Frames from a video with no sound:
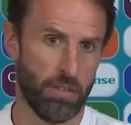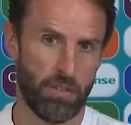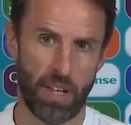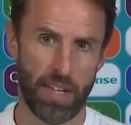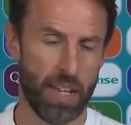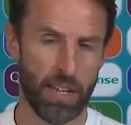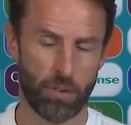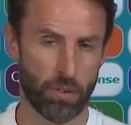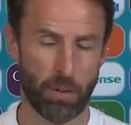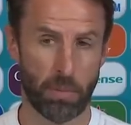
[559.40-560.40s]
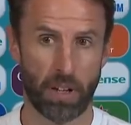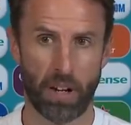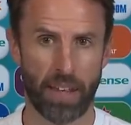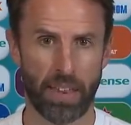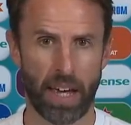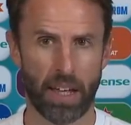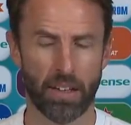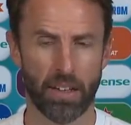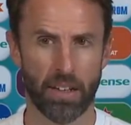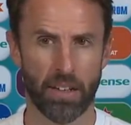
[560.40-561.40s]
10 years or something like that.
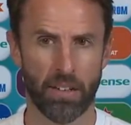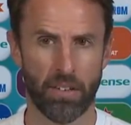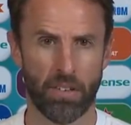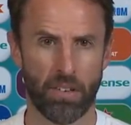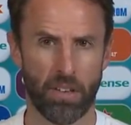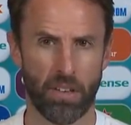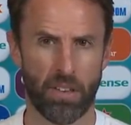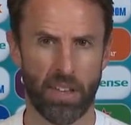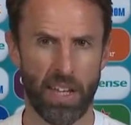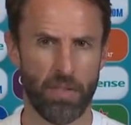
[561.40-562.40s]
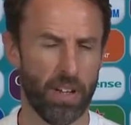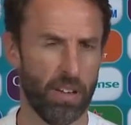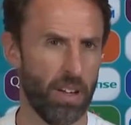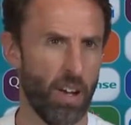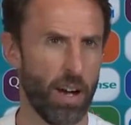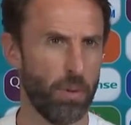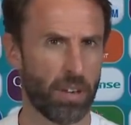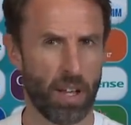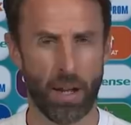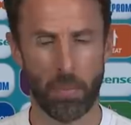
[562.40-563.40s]
And the night with
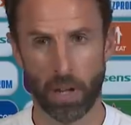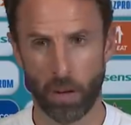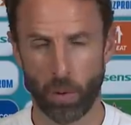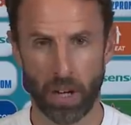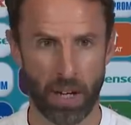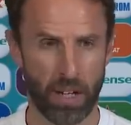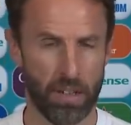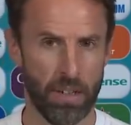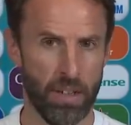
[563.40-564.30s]
Colombia, where